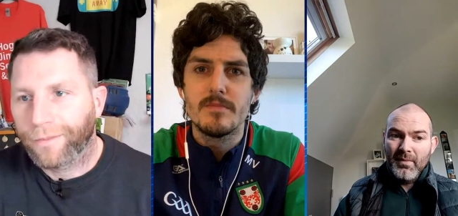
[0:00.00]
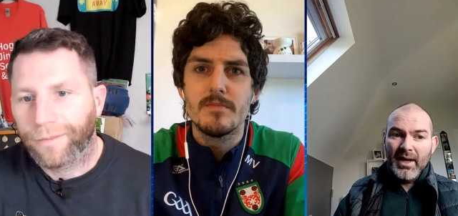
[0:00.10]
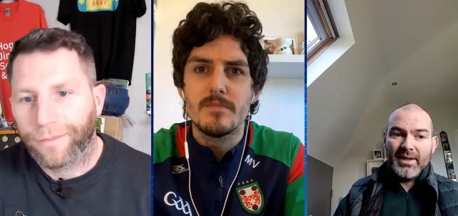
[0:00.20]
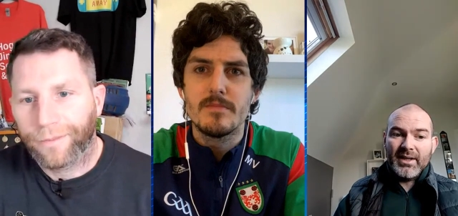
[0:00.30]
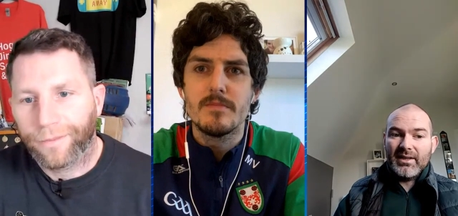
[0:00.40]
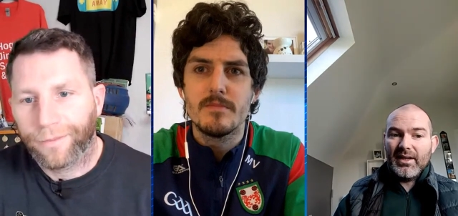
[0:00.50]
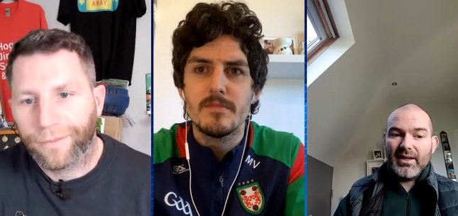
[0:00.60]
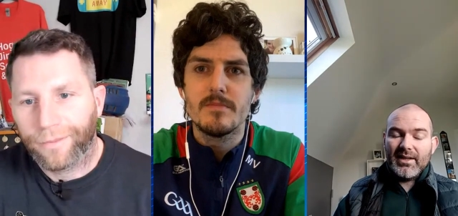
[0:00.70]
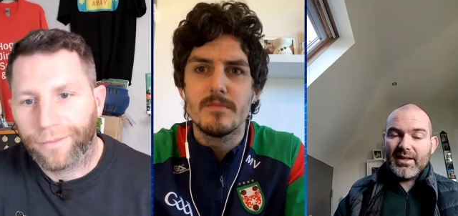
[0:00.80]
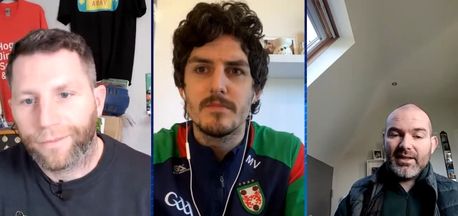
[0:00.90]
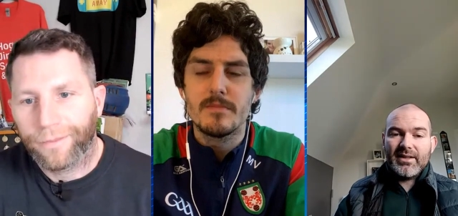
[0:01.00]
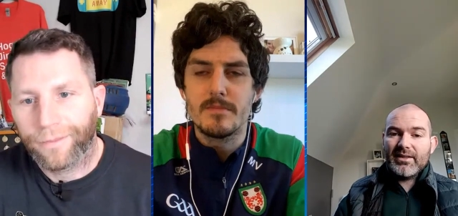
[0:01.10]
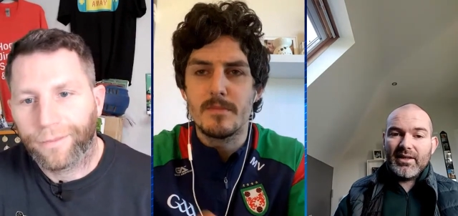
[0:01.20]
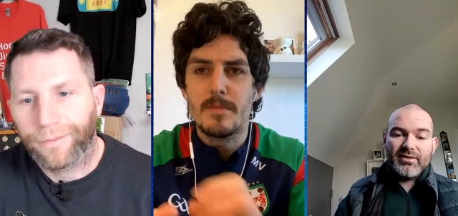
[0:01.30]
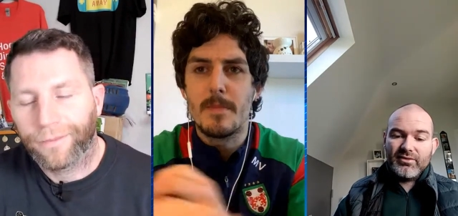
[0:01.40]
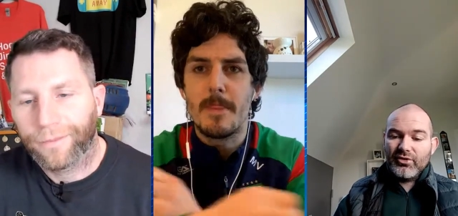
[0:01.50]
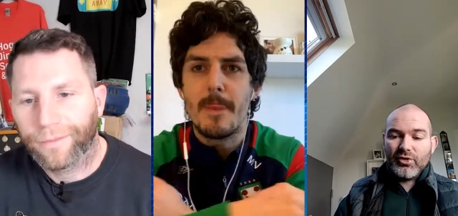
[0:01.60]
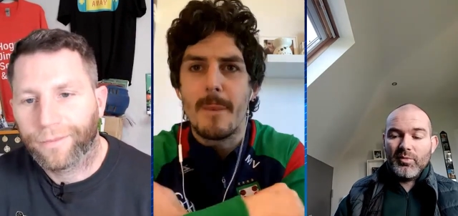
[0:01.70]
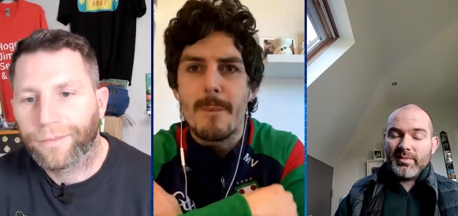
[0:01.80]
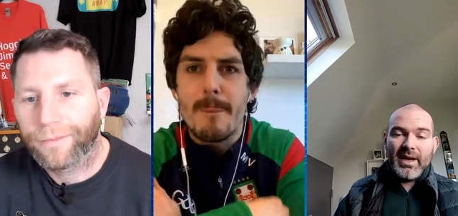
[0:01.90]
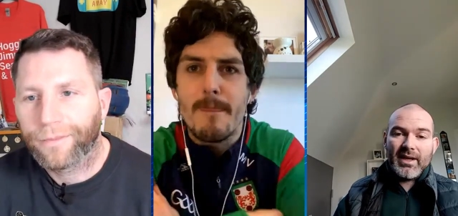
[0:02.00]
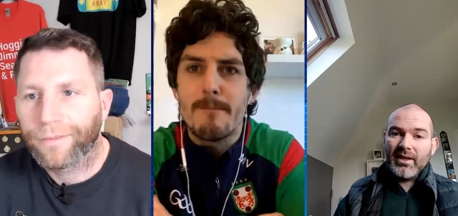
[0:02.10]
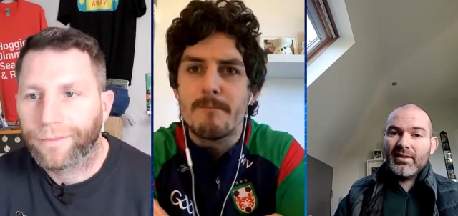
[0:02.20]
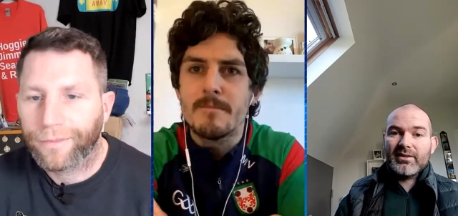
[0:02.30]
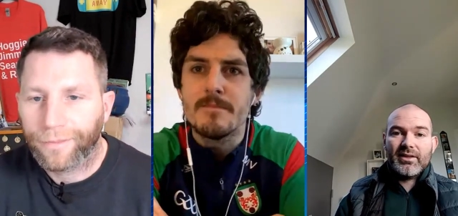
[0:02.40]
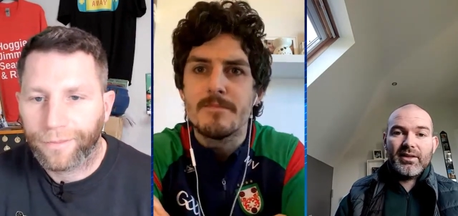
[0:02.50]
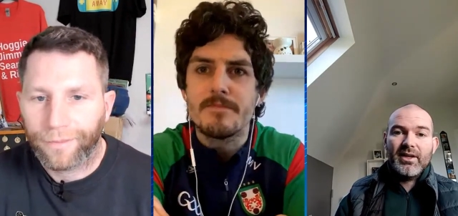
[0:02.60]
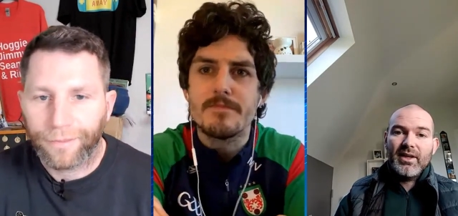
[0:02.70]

Speaker 1: and I think like that that that just comes back again to